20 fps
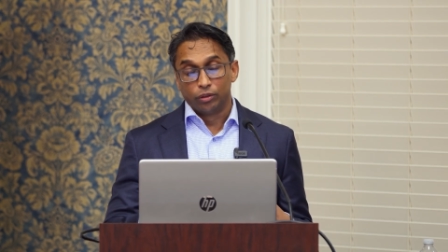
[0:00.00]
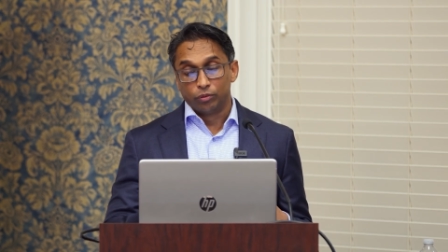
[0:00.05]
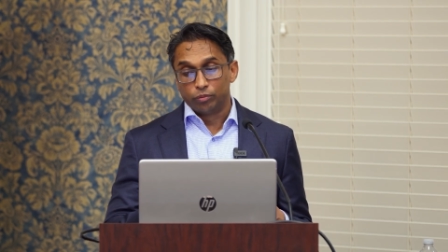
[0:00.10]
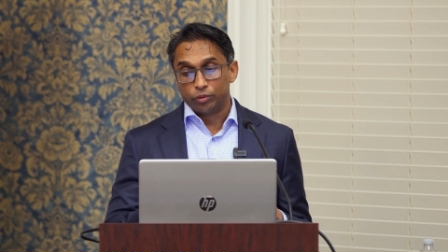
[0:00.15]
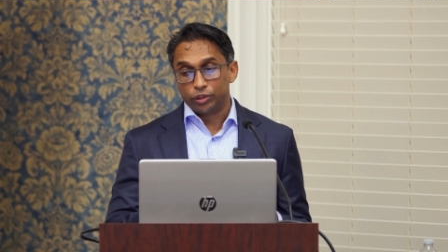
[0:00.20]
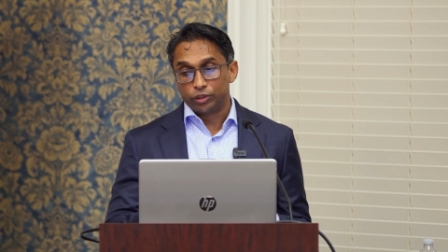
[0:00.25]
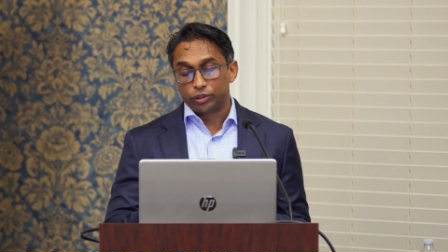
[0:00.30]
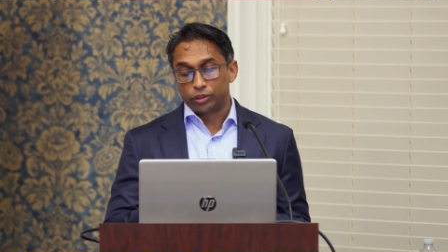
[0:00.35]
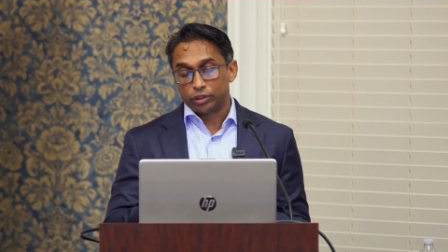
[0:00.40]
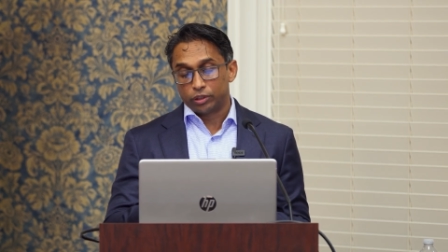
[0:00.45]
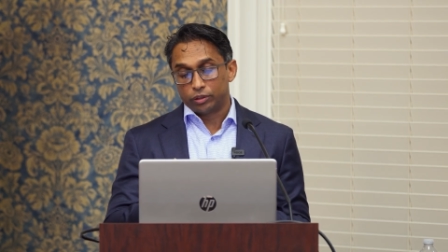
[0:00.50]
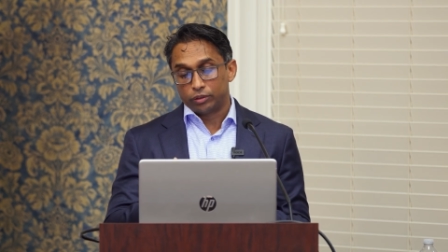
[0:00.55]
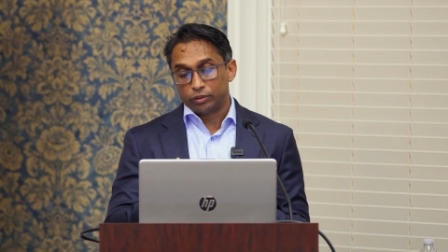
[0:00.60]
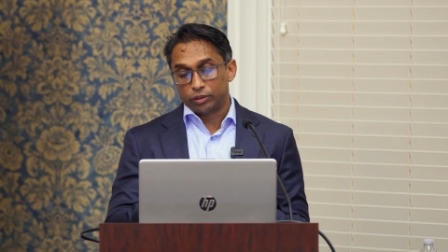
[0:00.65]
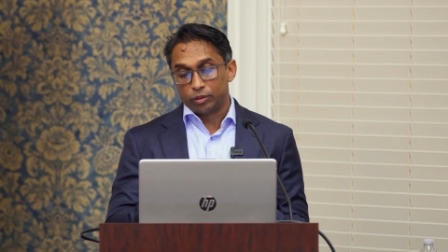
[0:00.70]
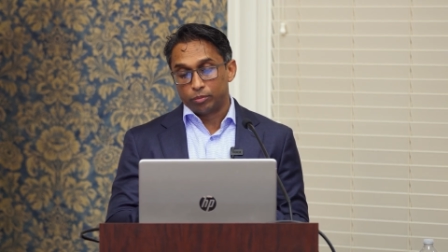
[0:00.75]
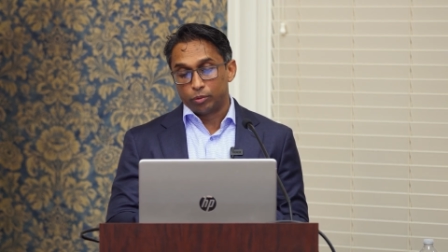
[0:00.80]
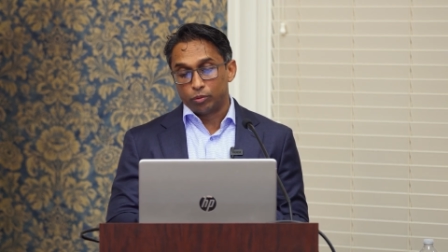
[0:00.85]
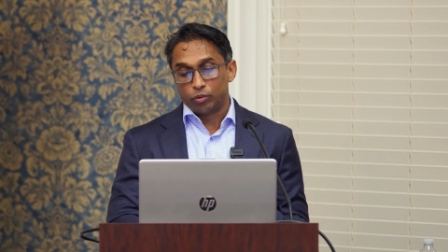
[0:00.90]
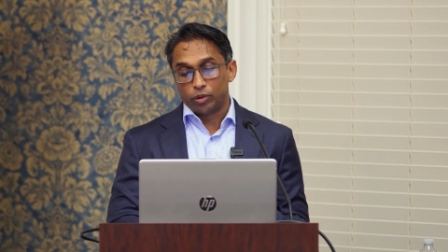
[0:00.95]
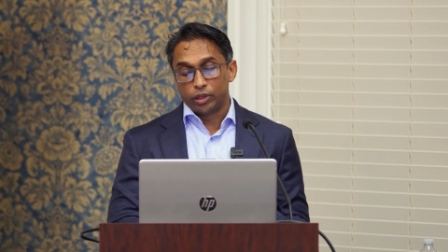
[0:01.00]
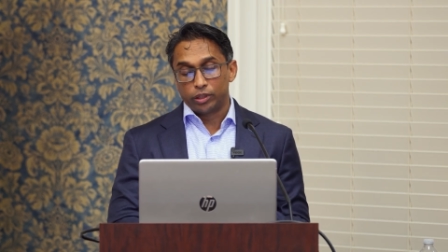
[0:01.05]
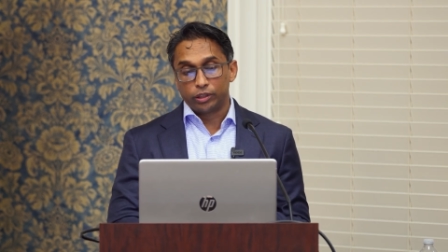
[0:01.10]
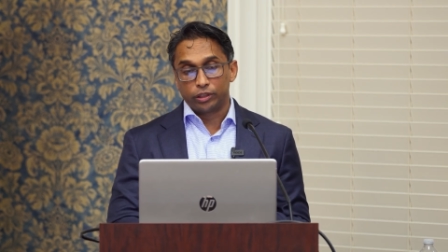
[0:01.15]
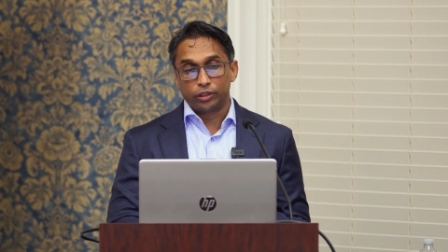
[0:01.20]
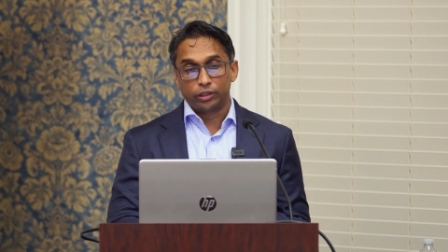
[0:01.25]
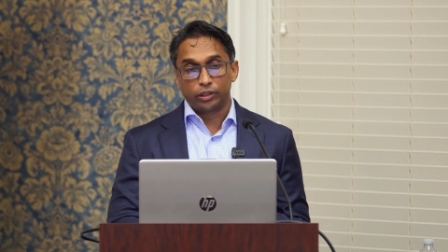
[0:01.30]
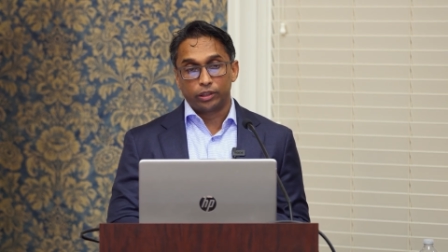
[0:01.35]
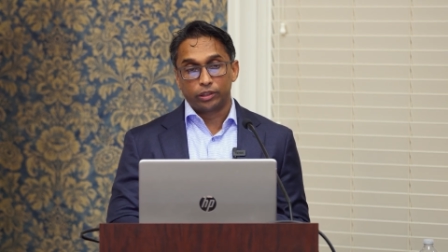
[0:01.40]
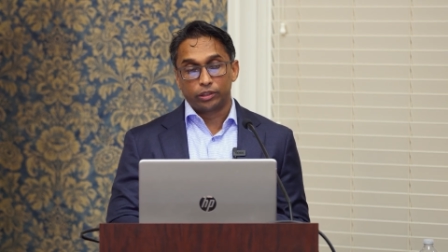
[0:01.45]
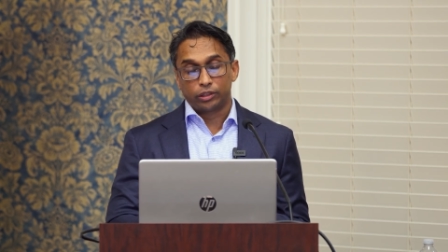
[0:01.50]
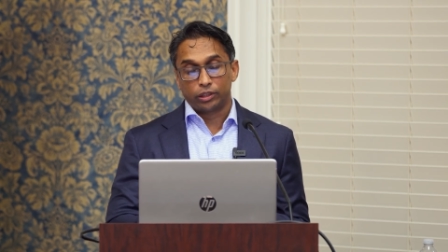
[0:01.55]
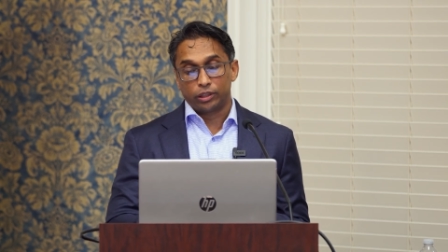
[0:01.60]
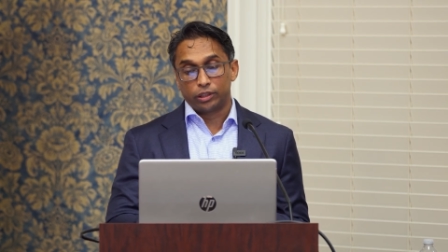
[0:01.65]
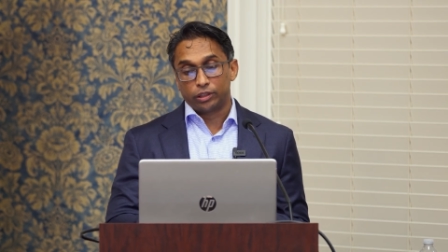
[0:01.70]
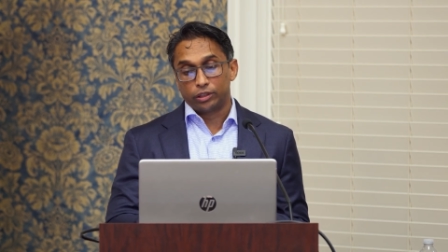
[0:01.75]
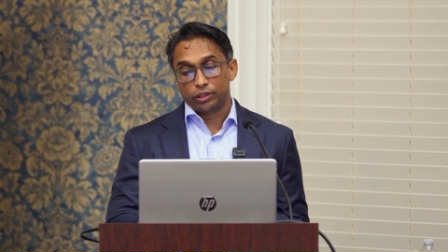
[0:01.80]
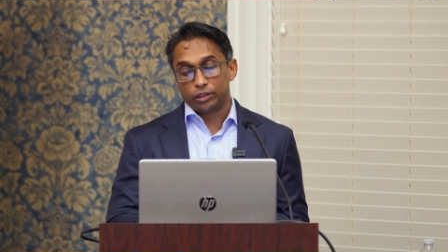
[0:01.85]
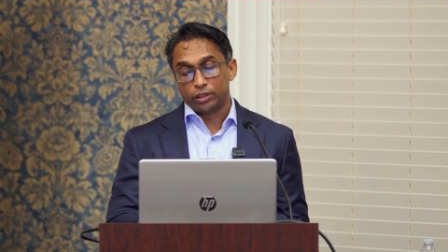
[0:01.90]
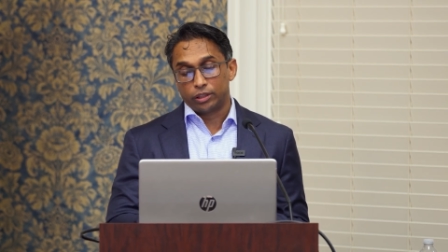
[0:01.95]
which number one,
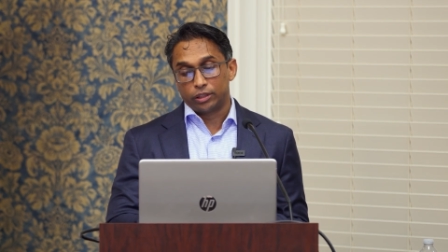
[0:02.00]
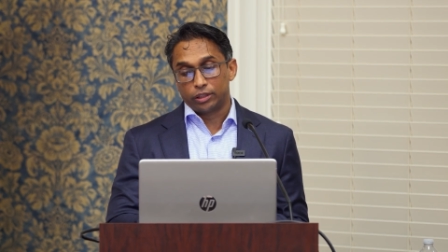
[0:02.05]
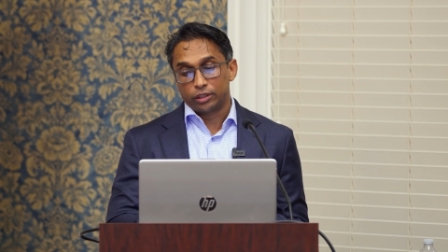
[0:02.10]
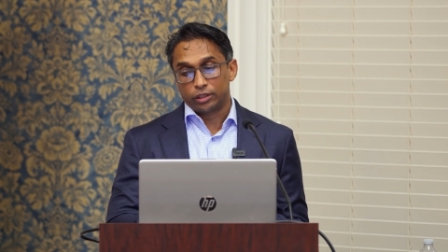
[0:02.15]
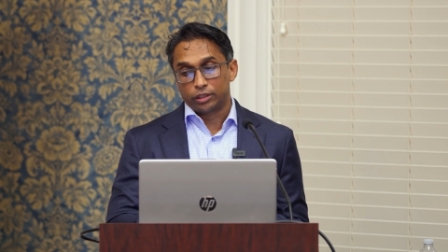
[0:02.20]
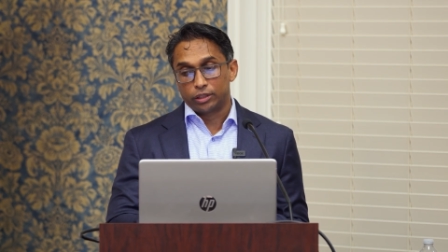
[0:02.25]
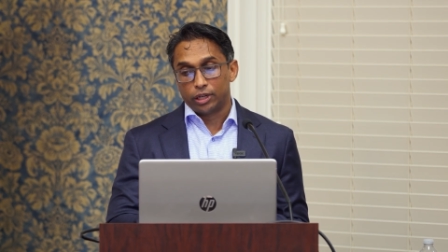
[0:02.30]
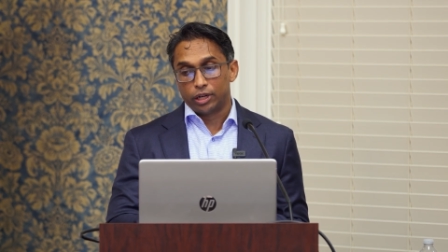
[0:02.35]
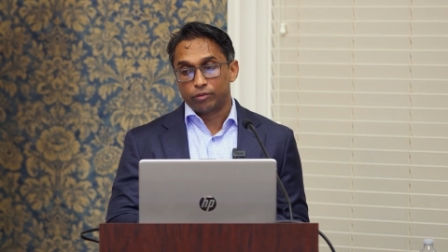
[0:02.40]
it's